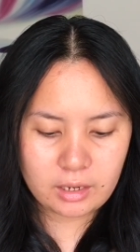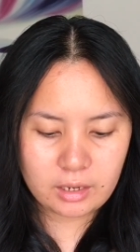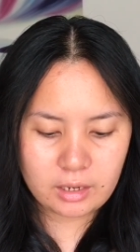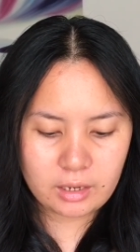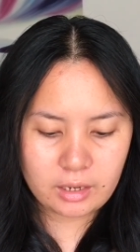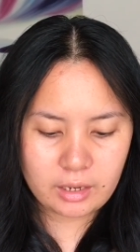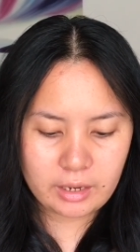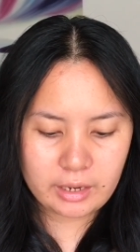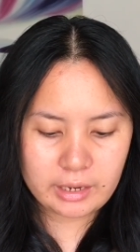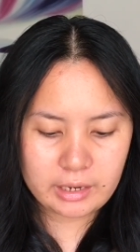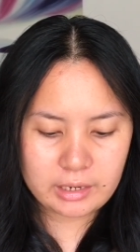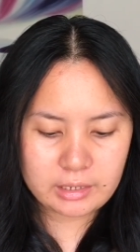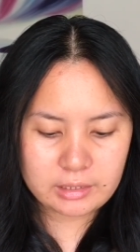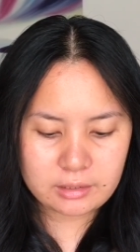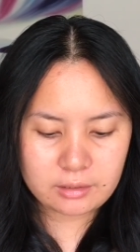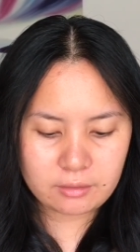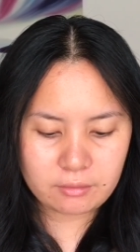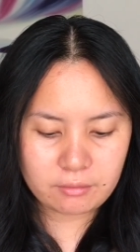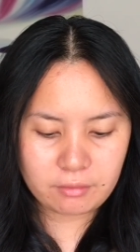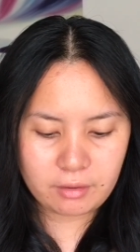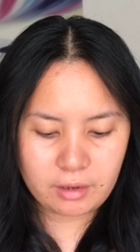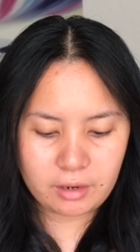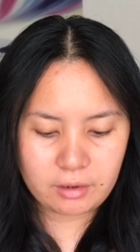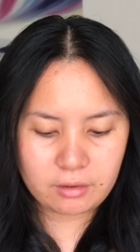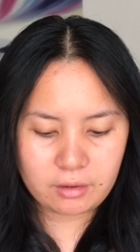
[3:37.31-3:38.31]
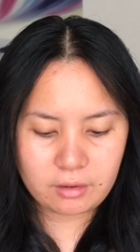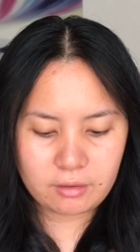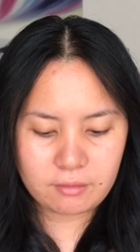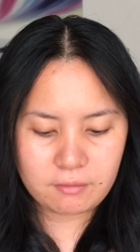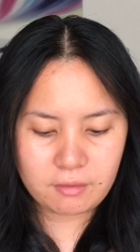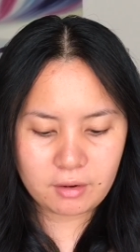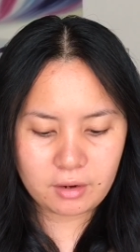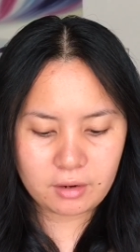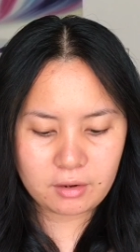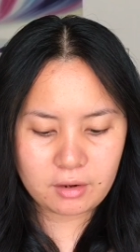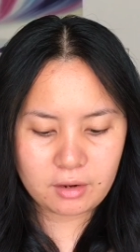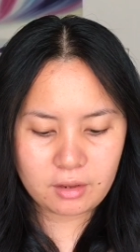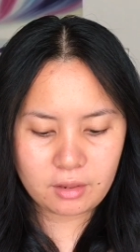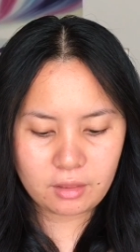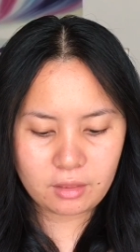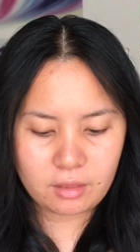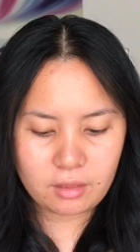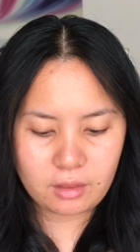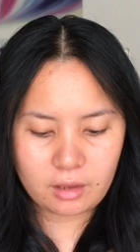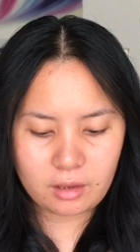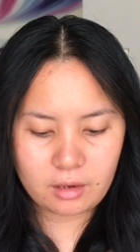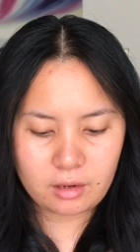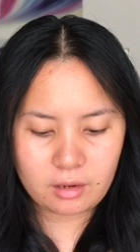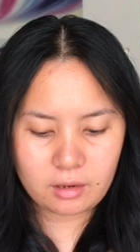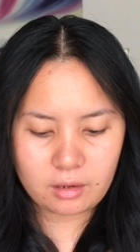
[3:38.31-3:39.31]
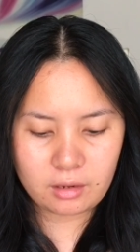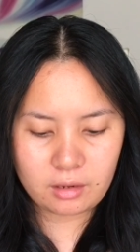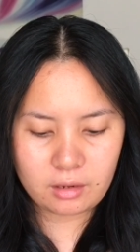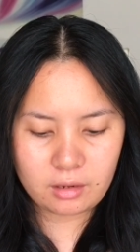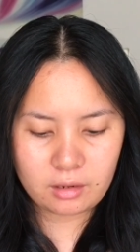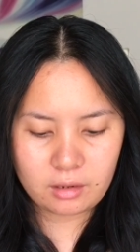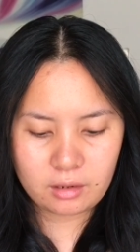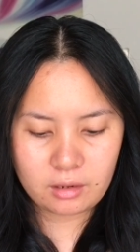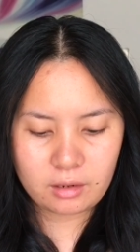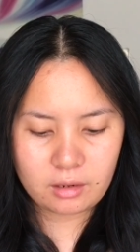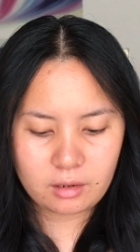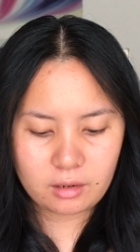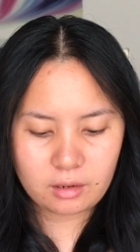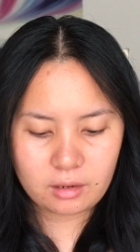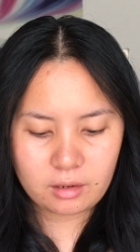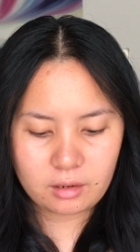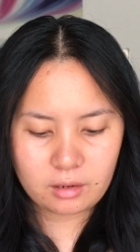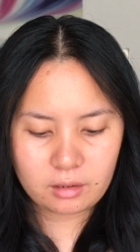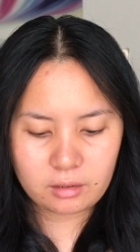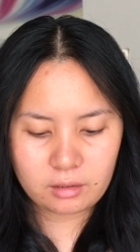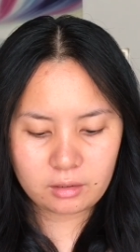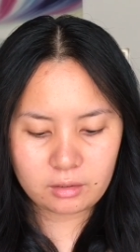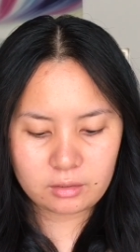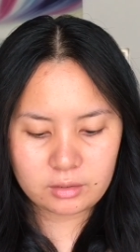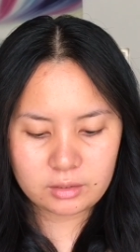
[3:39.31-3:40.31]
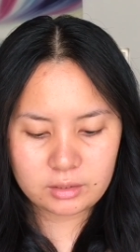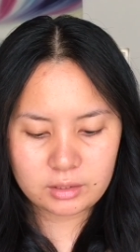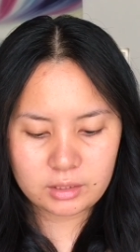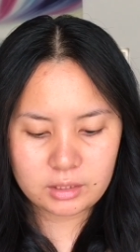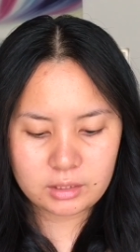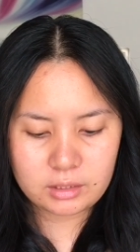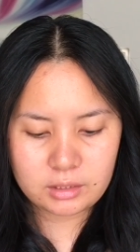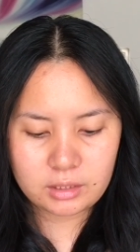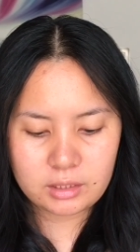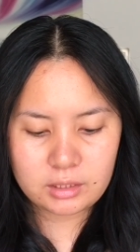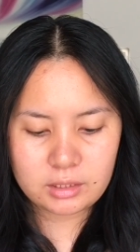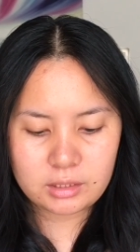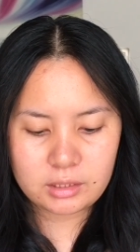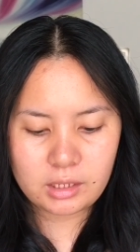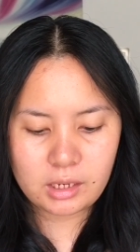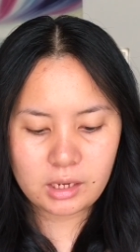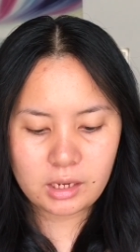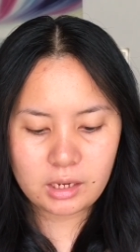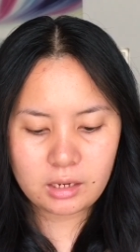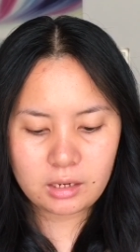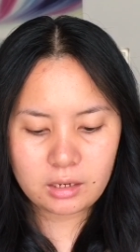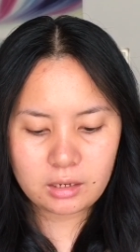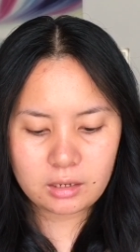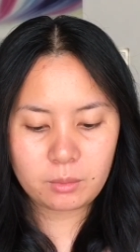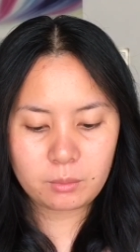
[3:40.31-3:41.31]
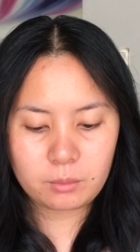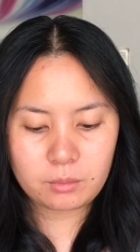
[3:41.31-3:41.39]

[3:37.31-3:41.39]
has a very thin consistency.